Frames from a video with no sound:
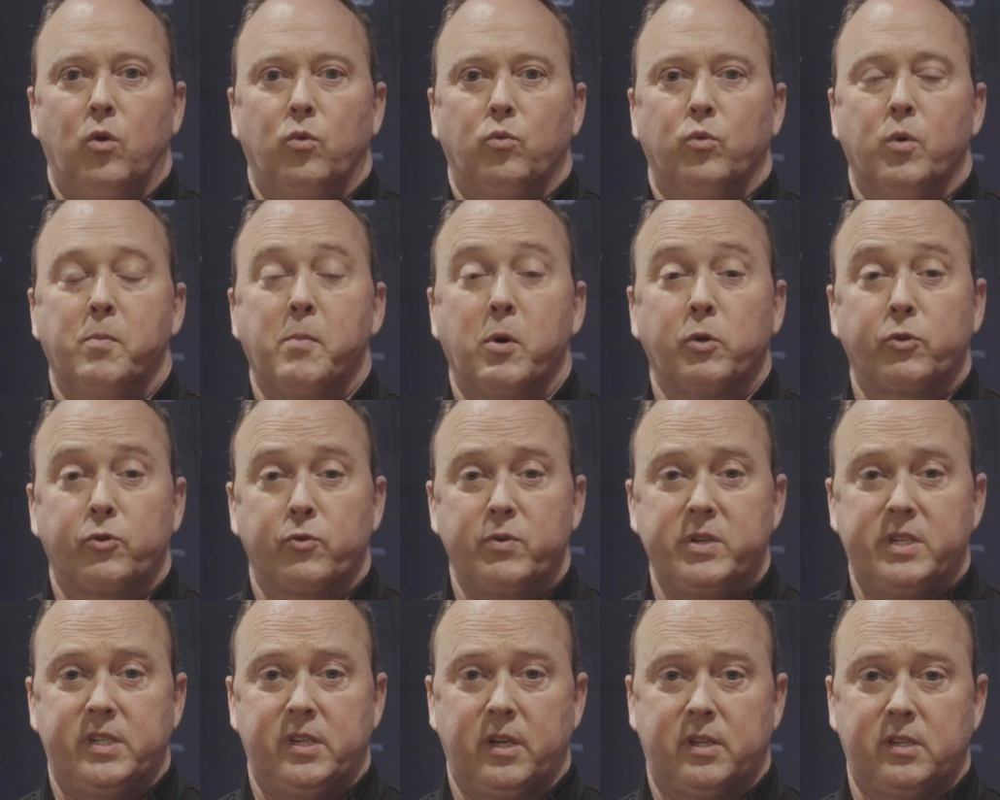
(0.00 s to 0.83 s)

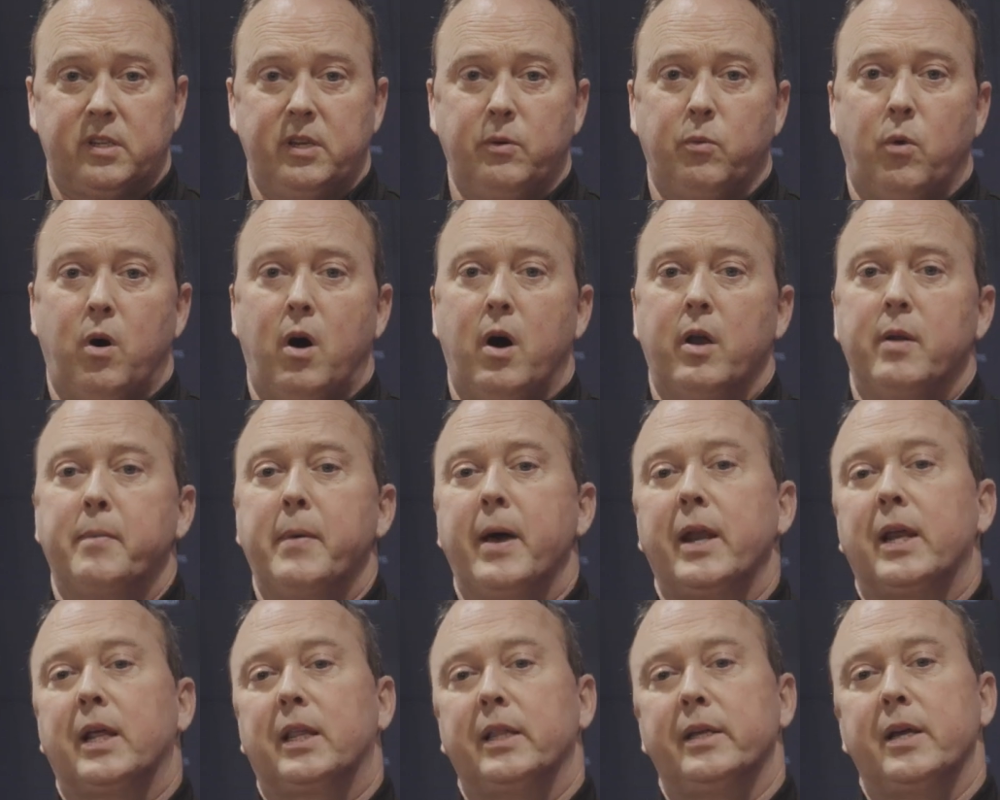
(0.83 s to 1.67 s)
Remote360 will
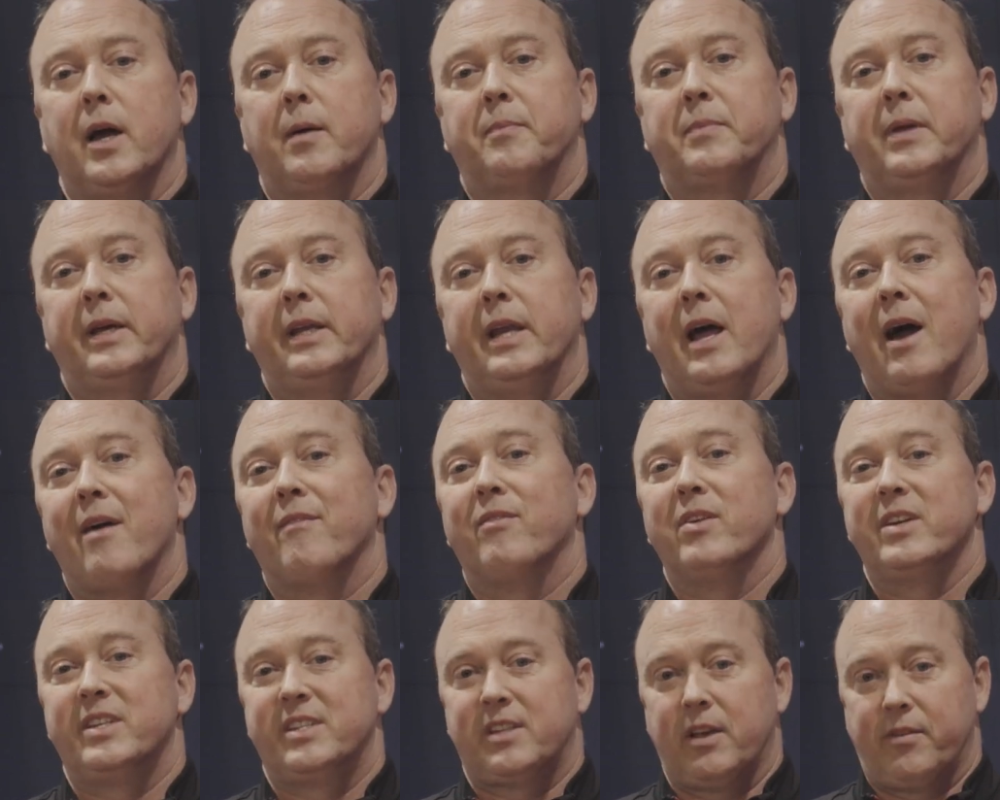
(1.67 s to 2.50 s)
automatically update
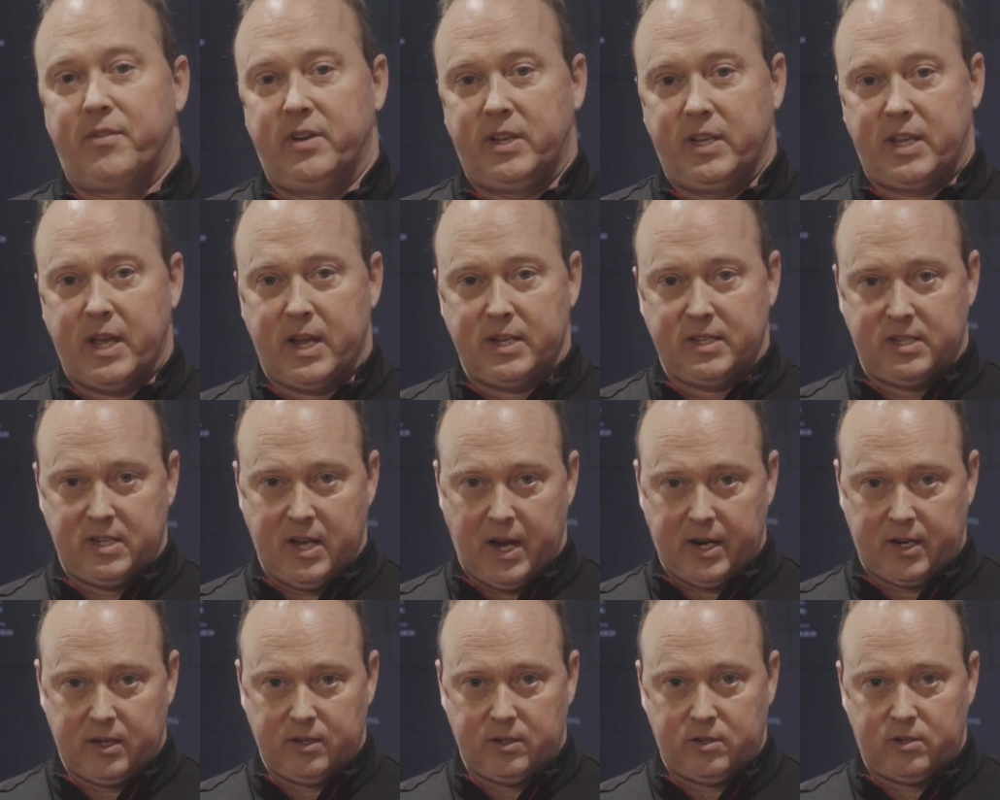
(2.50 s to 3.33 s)
every 7 to 10
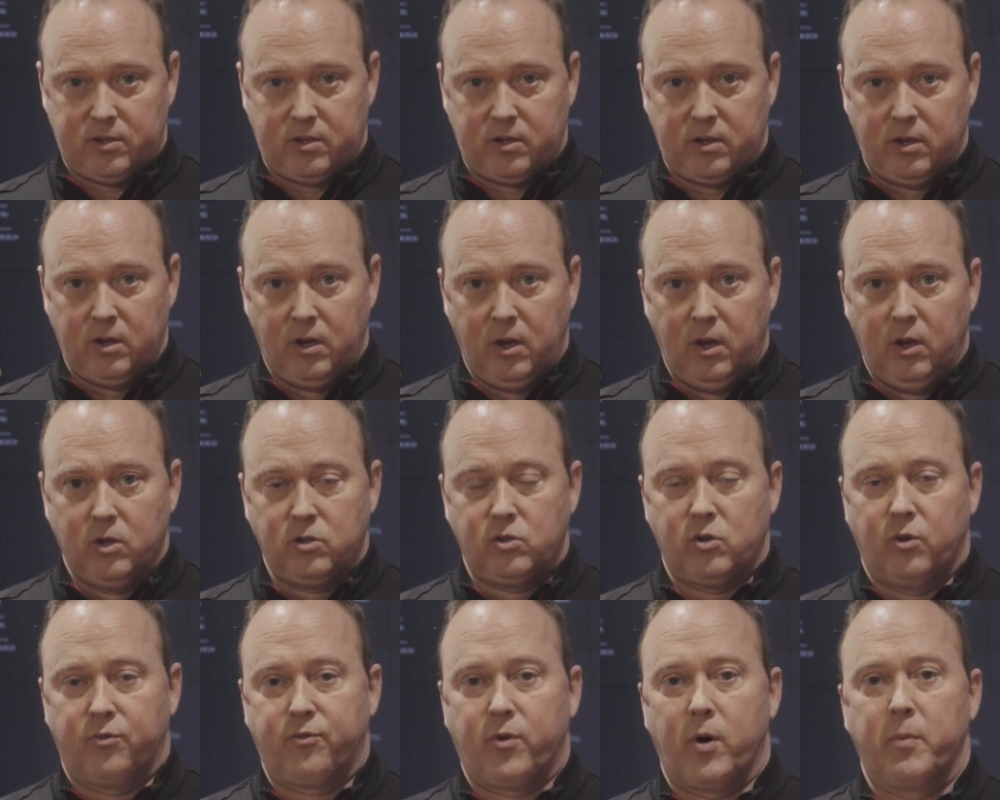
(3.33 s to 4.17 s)
seconds.
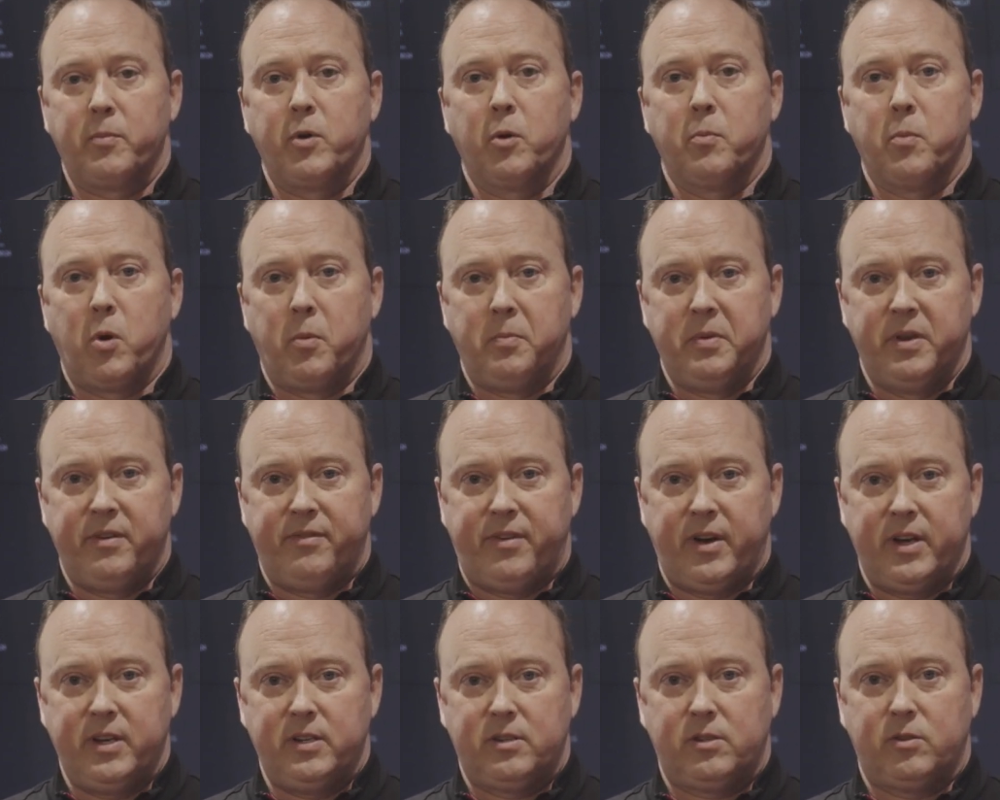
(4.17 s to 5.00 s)
So from your mobile
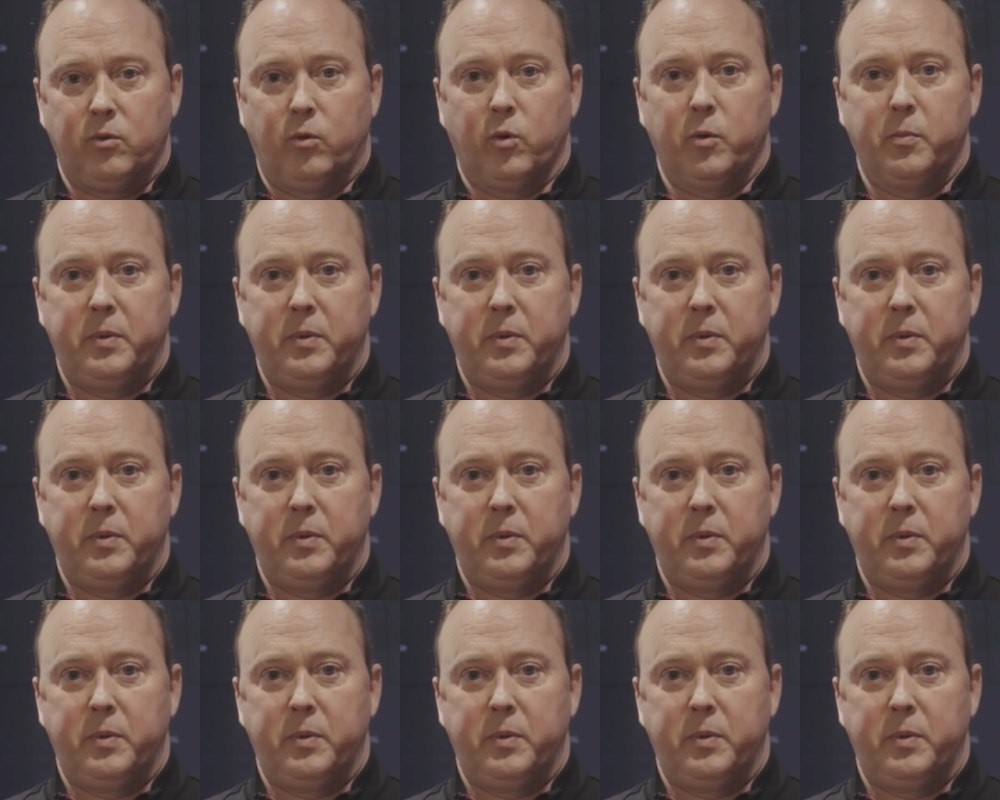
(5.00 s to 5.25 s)
device or